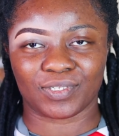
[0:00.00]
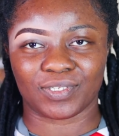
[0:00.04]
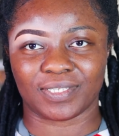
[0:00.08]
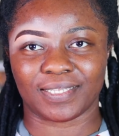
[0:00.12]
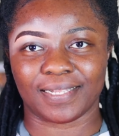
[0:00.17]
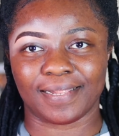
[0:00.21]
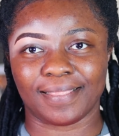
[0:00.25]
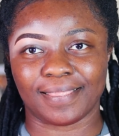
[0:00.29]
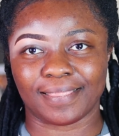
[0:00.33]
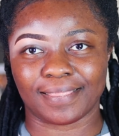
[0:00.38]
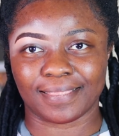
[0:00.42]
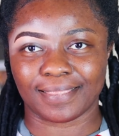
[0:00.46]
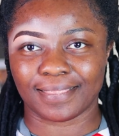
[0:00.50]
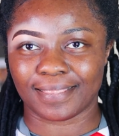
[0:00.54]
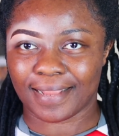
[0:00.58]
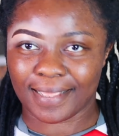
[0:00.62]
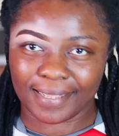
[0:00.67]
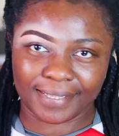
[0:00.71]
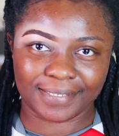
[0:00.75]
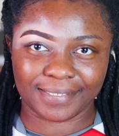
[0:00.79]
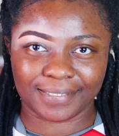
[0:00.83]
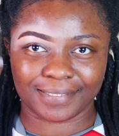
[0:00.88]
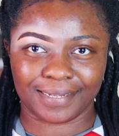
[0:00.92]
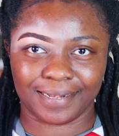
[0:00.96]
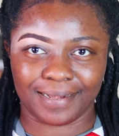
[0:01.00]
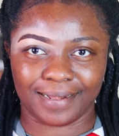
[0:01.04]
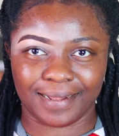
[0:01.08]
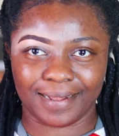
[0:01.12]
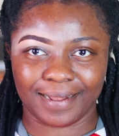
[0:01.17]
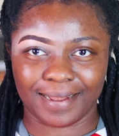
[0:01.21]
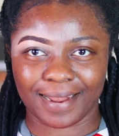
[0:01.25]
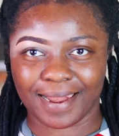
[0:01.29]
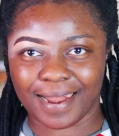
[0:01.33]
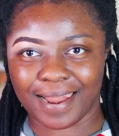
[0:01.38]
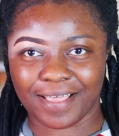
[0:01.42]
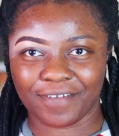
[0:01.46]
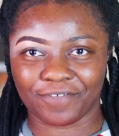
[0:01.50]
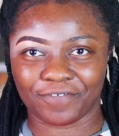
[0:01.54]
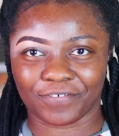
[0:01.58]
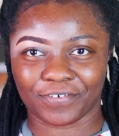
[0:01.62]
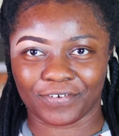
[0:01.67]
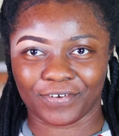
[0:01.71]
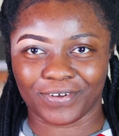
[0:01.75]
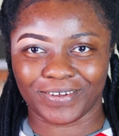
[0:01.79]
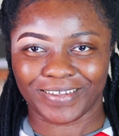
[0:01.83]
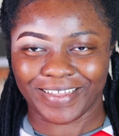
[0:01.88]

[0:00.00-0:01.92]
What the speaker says: to the next level.